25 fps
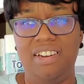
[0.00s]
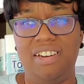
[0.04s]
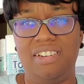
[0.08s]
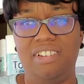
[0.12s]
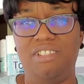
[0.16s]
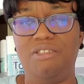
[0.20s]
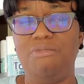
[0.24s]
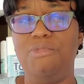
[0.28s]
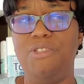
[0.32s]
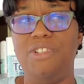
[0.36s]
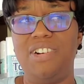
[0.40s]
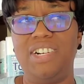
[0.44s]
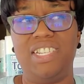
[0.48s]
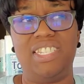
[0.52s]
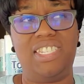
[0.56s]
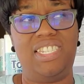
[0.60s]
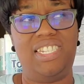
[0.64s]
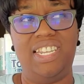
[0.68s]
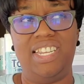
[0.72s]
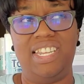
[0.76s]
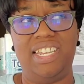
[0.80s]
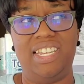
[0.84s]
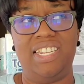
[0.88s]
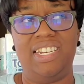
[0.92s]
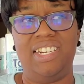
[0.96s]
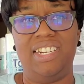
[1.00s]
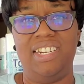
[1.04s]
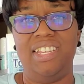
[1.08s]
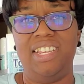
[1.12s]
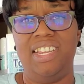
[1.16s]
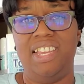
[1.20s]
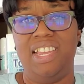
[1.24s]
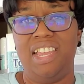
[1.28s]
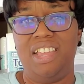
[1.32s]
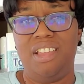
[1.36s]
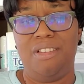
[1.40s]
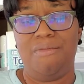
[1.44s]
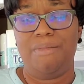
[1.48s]
no more than ten,
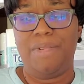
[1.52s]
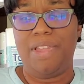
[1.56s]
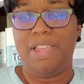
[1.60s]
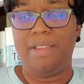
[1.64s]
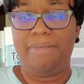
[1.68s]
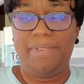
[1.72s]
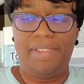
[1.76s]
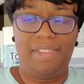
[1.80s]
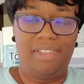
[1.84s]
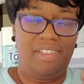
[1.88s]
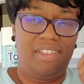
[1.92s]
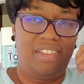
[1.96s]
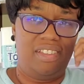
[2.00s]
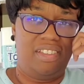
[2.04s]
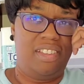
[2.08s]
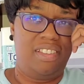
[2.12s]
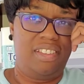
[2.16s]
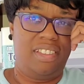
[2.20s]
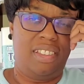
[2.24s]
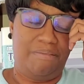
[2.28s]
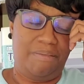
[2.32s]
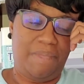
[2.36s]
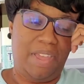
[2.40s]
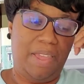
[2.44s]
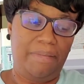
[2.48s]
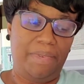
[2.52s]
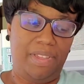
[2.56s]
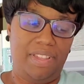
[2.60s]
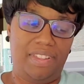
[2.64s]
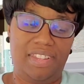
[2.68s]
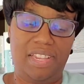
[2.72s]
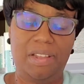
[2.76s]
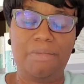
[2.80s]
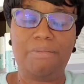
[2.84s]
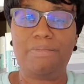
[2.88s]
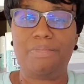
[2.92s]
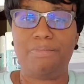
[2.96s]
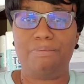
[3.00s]
maybe maybe
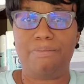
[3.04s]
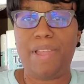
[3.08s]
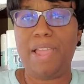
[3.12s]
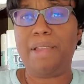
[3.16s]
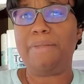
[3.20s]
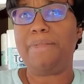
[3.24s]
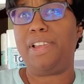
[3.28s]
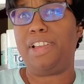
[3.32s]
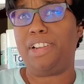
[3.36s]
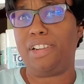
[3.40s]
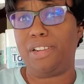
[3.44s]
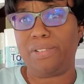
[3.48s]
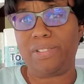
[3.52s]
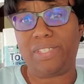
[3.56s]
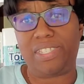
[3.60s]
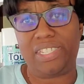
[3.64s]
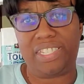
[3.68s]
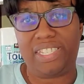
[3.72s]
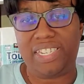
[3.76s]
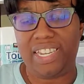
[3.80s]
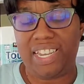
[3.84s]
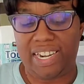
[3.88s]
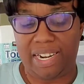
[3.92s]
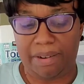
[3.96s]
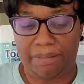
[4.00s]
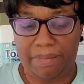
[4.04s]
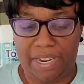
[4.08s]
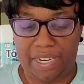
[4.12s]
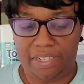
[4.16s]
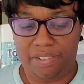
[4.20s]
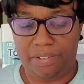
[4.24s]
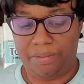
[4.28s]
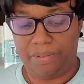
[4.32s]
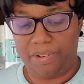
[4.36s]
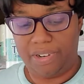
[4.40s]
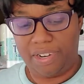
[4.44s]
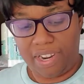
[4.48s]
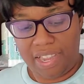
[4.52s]
some maybe close to ten. I'm not
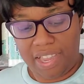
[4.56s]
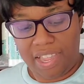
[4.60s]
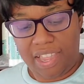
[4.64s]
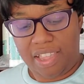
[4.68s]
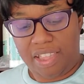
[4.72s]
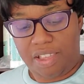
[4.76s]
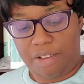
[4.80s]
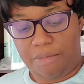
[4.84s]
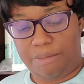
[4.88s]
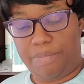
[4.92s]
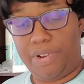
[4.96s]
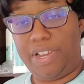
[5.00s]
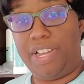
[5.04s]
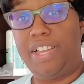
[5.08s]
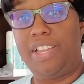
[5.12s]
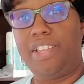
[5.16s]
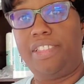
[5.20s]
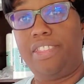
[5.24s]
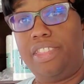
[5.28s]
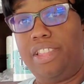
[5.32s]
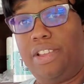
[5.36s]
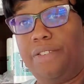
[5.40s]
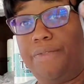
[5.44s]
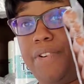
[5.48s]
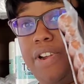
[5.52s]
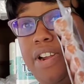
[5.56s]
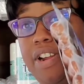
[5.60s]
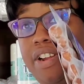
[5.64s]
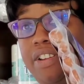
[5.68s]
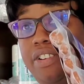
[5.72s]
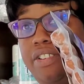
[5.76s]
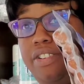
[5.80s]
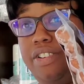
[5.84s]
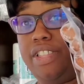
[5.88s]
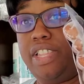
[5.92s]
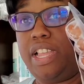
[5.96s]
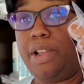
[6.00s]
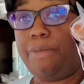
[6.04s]
sure, but they're very
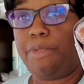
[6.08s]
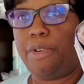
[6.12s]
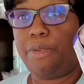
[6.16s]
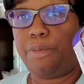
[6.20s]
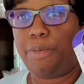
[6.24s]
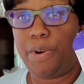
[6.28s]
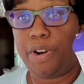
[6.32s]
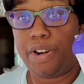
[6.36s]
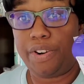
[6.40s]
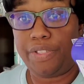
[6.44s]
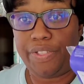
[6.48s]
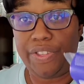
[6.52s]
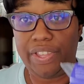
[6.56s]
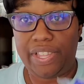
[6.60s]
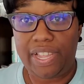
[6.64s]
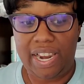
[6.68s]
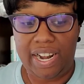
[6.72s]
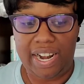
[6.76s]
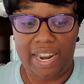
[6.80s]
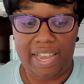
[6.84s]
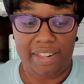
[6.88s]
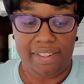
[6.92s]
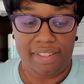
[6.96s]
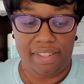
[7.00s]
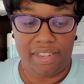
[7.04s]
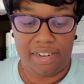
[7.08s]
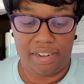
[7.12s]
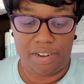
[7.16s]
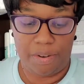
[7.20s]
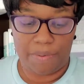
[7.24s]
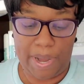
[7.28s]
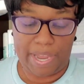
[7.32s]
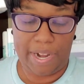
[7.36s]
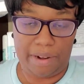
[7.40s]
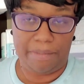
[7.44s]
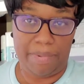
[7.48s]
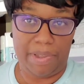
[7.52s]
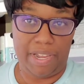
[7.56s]
good. They were worth it. They lasted
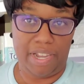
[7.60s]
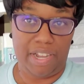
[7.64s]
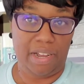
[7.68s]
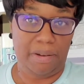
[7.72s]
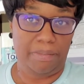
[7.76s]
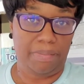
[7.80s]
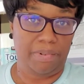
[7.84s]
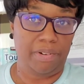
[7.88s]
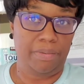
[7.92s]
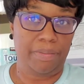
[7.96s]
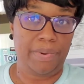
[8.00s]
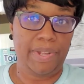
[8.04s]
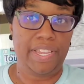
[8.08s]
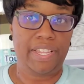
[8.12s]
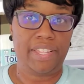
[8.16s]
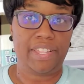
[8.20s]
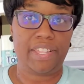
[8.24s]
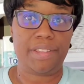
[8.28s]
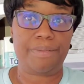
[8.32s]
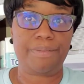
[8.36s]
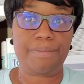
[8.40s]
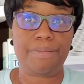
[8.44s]
quite a bit, a couple of weeks.